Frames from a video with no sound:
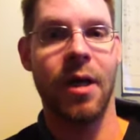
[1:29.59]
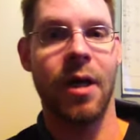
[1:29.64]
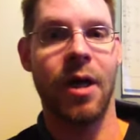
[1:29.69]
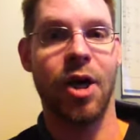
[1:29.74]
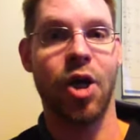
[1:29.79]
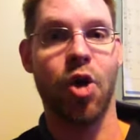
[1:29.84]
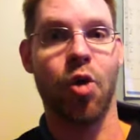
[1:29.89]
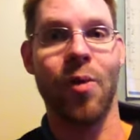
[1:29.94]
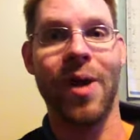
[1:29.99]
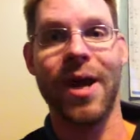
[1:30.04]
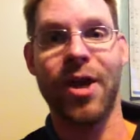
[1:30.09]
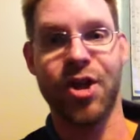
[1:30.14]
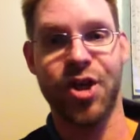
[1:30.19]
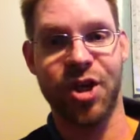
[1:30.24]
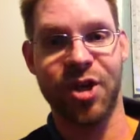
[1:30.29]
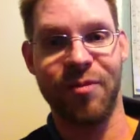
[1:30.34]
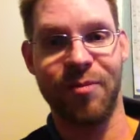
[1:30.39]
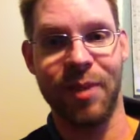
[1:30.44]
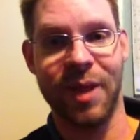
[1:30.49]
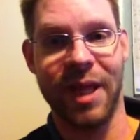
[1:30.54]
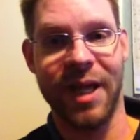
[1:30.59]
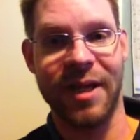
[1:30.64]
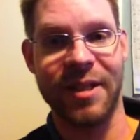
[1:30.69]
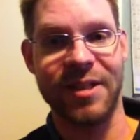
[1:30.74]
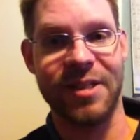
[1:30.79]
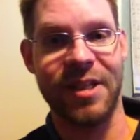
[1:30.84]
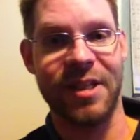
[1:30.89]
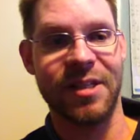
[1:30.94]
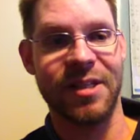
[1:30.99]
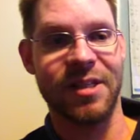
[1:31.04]
A correction of
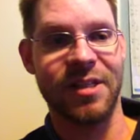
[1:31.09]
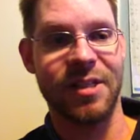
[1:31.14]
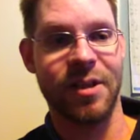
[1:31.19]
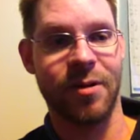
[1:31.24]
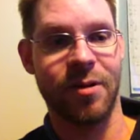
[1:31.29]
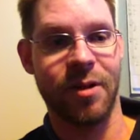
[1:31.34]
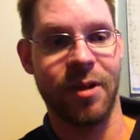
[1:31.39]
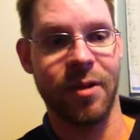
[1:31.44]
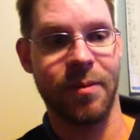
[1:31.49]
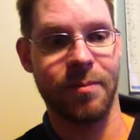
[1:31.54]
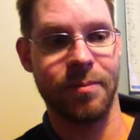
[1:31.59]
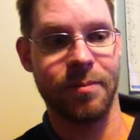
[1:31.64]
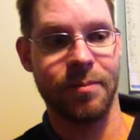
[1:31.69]
plans, necessarily.